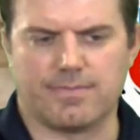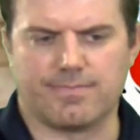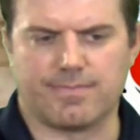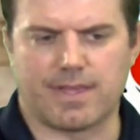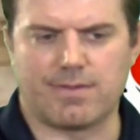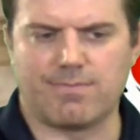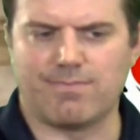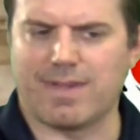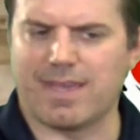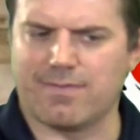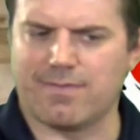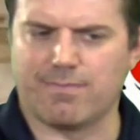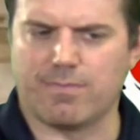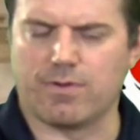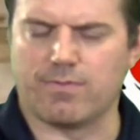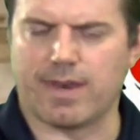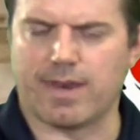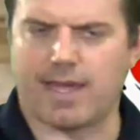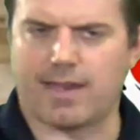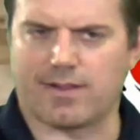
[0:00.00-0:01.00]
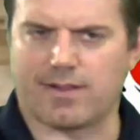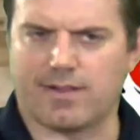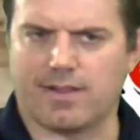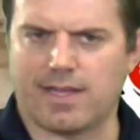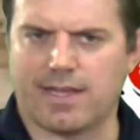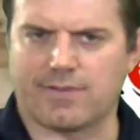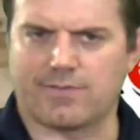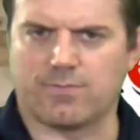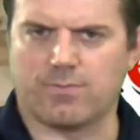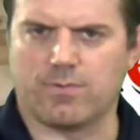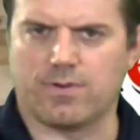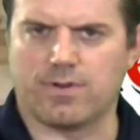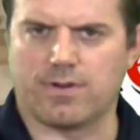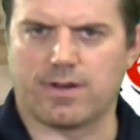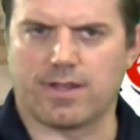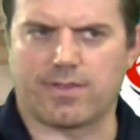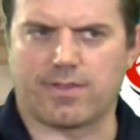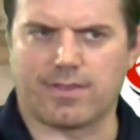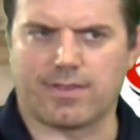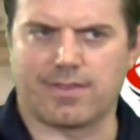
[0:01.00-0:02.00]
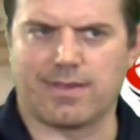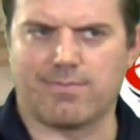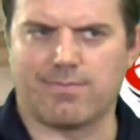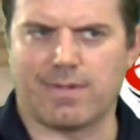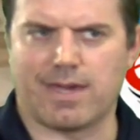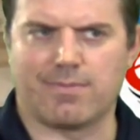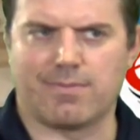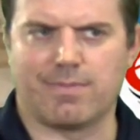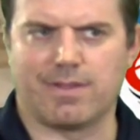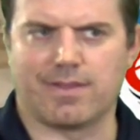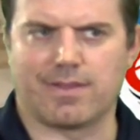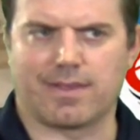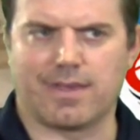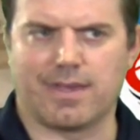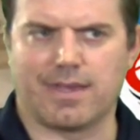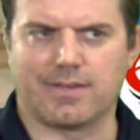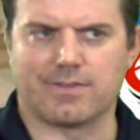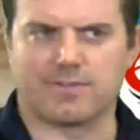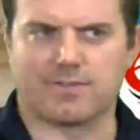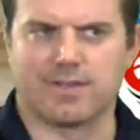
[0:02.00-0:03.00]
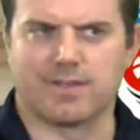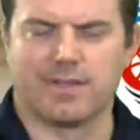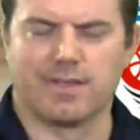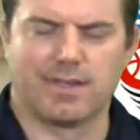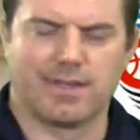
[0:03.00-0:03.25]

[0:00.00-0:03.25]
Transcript: They may have moved down to Class 1. I think that might have been the case.